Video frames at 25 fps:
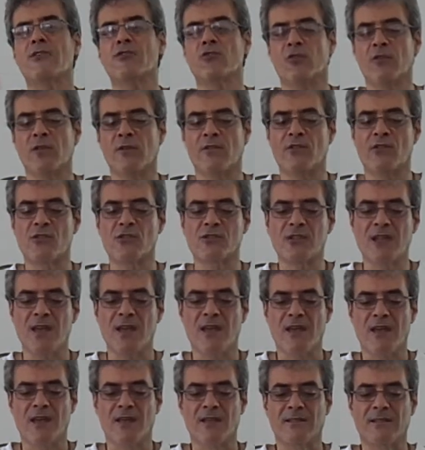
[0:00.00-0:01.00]
universe
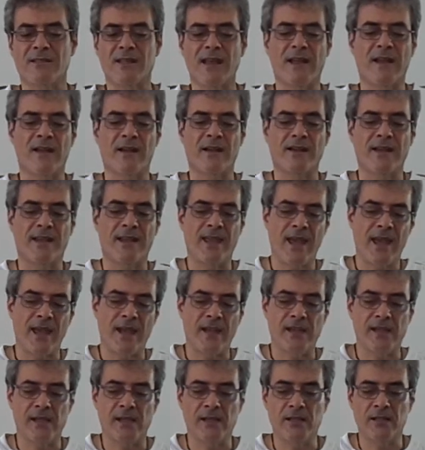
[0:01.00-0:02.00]
they are
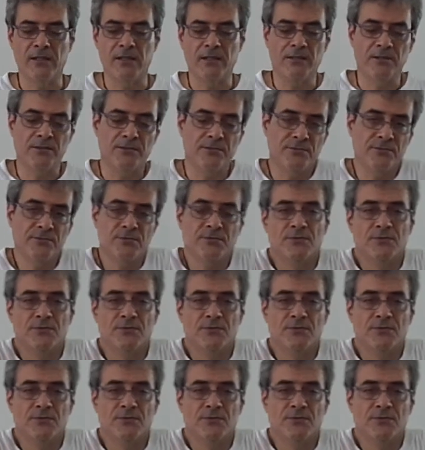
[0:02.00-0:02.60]
getting